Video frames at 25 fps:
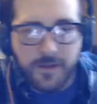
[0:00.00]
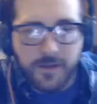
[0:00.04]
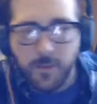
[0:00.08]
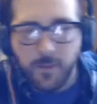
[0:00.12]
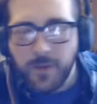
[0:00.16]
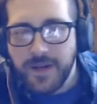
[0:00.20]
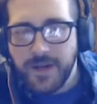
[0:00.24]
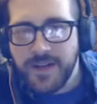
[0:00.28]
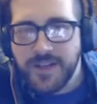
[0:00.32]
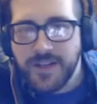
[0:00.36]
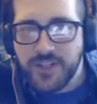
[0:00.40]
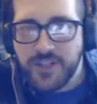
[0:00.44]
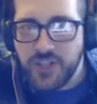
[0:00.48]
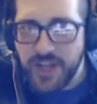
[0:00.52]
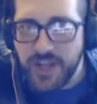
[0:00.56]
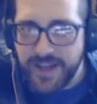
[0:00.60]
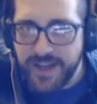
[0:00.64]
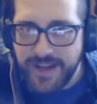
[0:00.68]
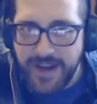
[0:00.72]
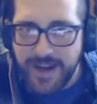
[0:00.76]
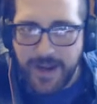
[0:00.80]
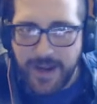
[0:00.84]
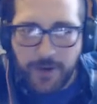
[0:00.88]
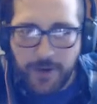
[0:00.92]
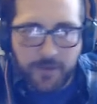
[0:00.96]
We need to
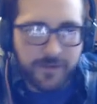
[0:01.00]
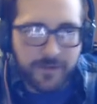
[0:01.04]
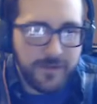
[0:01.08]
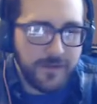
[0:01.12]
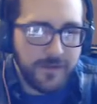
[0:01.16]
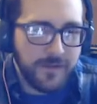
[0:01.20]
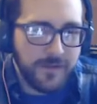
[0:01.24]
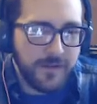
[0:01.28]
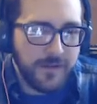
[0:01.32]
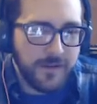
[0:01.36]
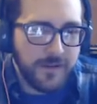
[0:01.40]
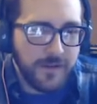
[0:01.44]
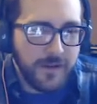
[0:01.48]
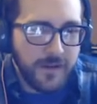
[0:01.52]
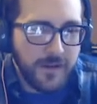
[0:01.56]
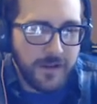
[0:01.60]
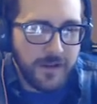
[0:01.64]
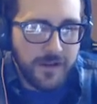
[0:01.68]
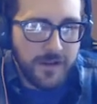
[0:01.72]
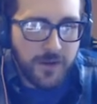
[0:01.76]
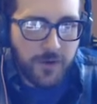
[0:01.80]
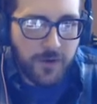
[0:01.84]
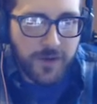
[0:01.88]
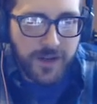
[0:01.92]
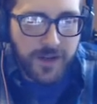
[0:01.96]
check it out.
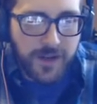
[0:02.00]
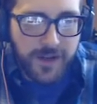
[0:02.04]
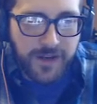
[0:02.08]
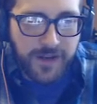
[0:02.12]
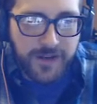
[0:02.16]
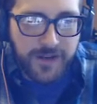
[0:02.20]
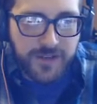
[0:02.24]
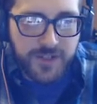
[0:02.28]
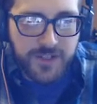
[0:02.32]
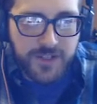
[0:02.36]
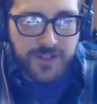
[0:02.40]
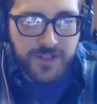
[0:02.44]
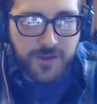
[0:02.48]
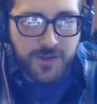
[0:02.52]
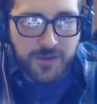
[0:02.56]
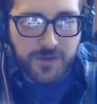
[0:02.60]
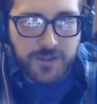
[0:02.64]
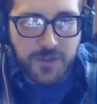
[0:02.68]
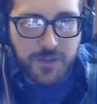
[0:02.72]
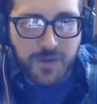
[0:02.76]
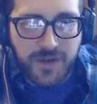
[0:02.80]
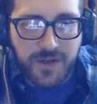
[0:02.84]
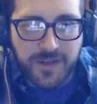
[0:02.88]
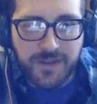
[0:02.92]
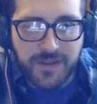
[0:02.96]
Okay, just don't
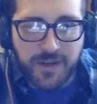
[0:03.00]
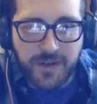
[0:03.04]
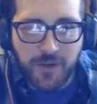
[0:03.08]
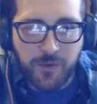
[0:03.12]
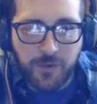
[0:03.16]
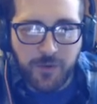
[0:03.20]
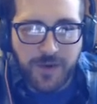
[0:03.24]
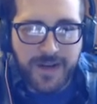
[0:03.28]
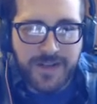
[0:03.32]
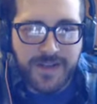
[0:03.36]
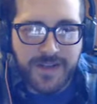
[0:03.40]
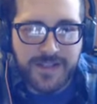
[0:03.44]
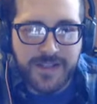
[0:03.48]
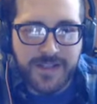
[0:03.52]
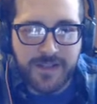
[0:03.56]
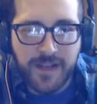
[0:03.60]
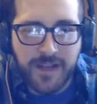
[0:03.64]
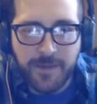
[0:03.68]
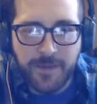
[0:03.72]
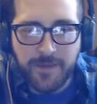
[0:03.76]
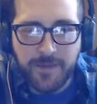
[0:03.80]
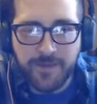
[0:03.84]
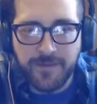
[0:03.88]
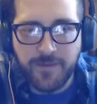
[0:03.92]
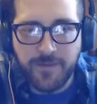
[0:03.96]
do anything crazy
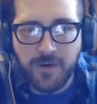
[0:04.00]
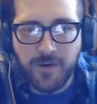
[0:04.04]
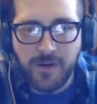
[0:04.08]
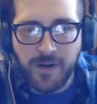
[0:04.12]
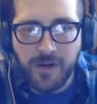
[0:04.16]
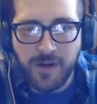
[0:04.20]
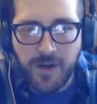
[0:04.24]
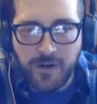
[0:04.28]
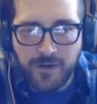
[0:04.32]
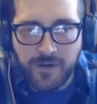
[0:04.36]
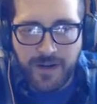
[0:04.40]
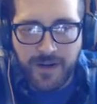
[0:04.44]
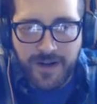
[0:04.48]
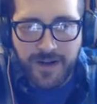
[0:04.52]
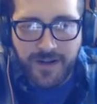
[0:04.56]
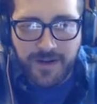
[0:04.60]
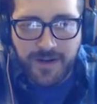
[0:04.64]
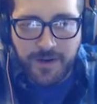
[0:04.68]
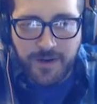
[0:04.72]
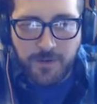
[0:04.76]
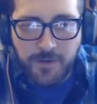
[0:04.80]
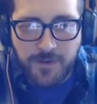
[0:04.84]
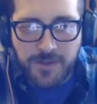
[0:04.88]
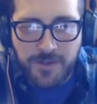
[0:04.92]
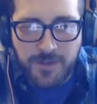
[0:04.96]
like before, alright?
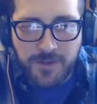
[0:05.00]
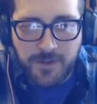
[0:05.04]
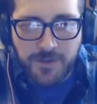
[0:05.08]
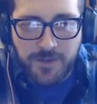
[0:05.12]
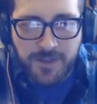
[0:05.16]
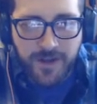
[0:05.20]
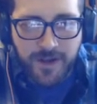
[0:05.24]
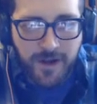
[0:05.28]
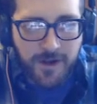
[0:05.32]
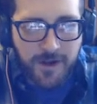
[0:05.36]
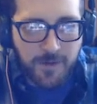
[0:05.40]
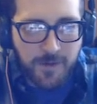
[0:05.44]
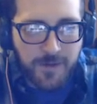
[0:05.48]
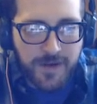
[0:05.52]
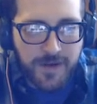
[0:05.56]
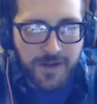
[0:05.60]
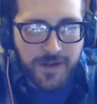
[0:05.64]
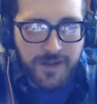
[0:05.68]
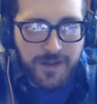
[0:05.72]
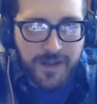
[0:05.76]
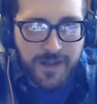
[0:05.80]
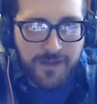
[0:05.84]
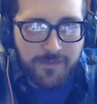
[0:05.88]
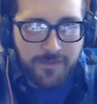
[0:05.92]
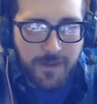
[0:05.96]
I was so scared when
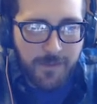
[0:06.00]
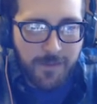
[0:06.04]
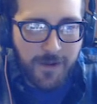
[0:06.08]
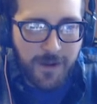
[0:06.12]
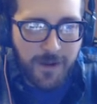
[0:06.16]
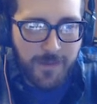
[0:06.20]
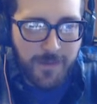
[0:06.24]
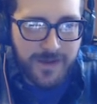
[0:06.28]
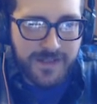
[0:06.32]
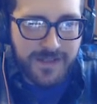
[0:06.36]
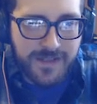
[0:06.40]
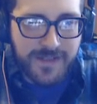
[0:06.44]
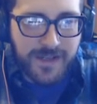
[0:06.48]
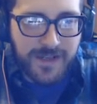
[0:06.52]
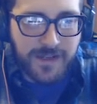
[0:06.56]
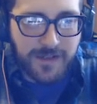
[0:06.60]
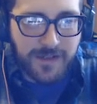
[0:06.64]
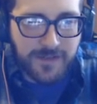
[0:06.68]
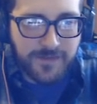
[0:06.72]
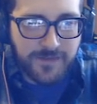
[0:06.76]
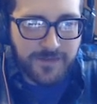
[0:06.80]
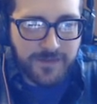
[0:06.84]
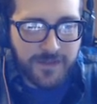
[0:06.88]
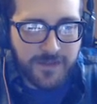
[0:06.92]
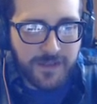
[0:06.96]
you left me by
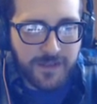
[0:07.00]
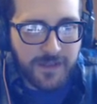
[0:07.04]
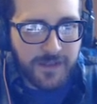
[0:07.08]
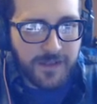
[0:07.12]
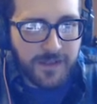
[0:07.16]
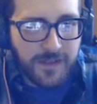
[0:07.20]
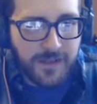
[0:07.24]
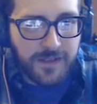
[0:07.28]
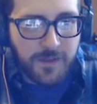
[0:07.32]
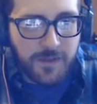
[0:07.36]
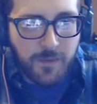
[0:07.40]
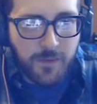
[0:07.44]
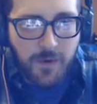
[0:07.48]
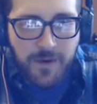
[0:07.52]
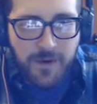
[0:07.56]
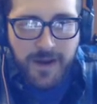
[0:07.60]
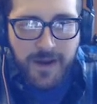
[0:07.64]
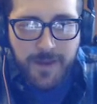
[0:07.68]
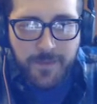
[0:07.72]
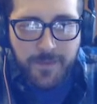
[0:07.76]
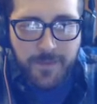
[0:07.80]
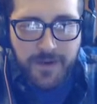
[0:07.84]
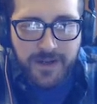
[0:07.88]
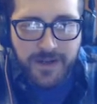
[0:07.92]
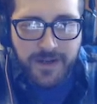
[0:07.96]
myself. It won't
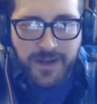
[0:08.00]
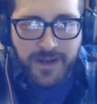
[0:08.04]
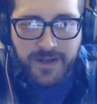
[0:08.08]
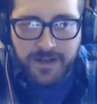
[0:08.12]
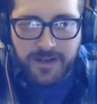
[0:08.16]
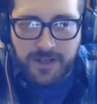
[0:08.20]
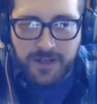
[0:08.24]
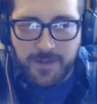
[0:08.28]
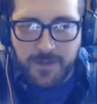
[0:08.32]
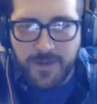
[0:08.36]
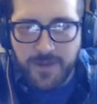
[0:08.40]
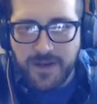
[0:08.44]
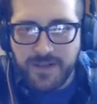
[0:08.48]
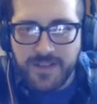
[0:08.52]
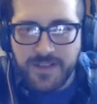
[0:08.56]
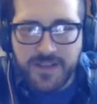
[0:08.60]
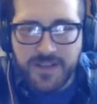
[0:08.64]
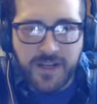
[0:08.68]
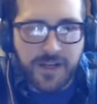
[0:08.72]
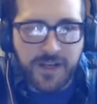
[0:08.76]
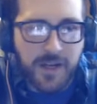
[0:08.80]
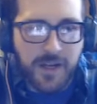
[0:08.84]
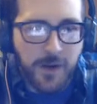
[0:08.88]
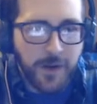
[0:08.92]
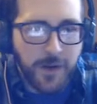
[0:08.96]
happen again. Come on, let's
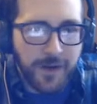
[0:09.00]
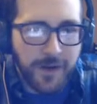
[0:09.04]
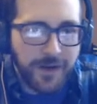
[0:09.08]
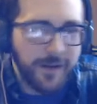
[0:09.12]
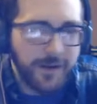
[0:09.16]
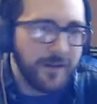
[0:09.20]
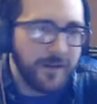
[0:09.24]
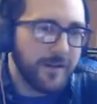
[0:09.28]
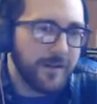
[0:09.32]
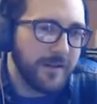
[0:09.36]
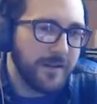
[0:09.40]
get going.